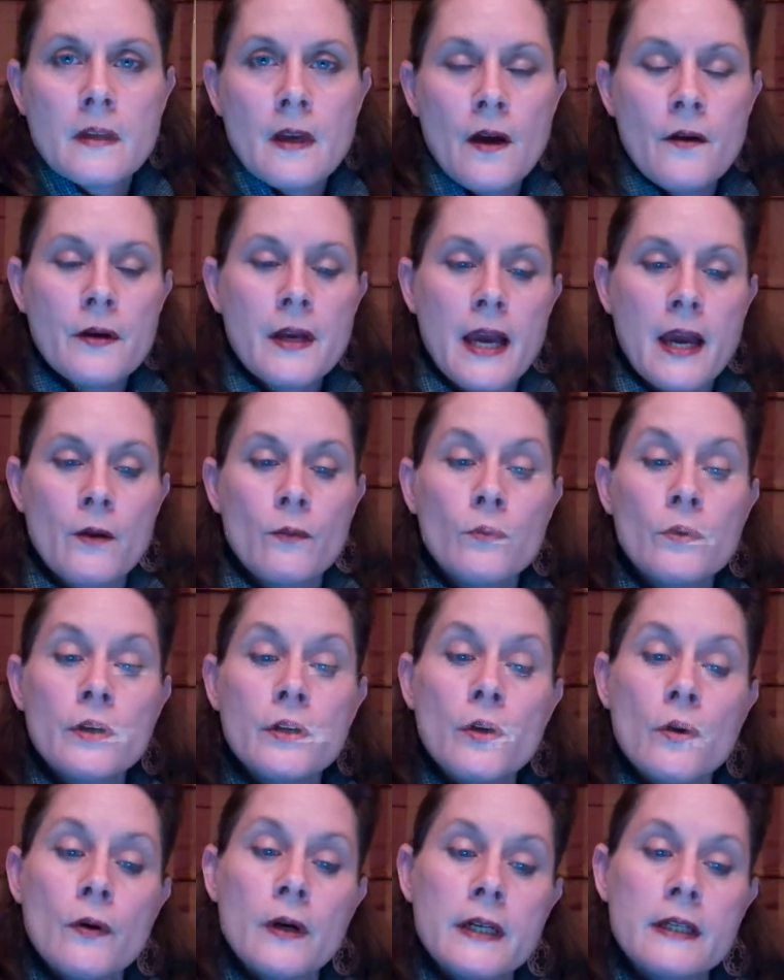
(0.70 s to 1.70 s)
Okay, we're
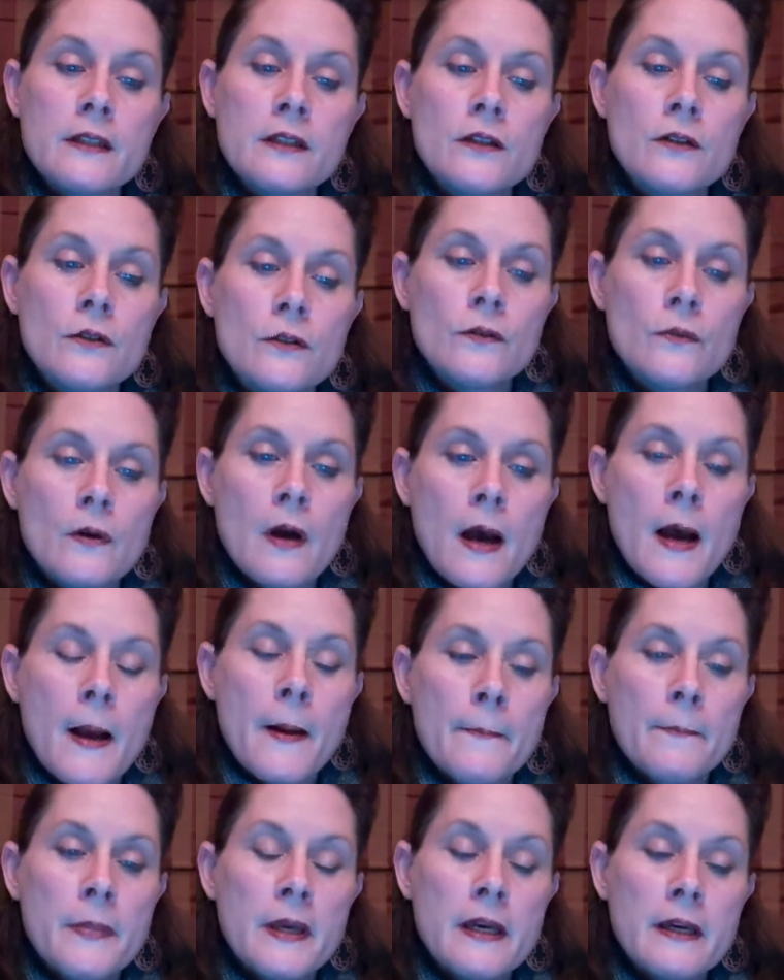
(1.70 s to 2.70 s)
going to
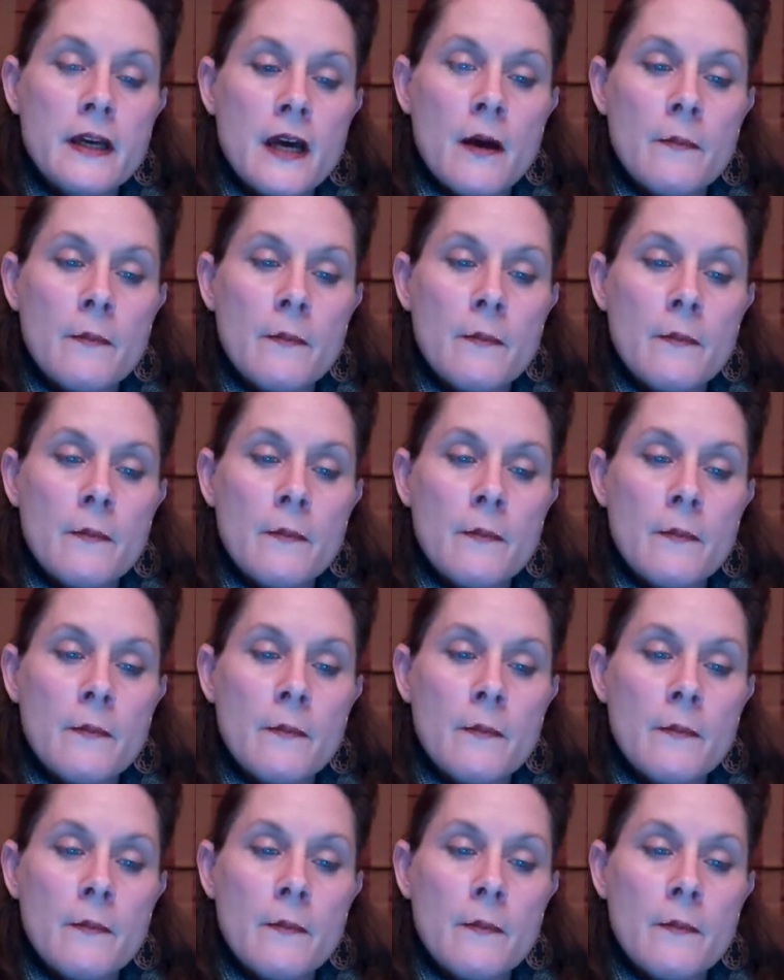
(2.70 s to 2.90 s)
pick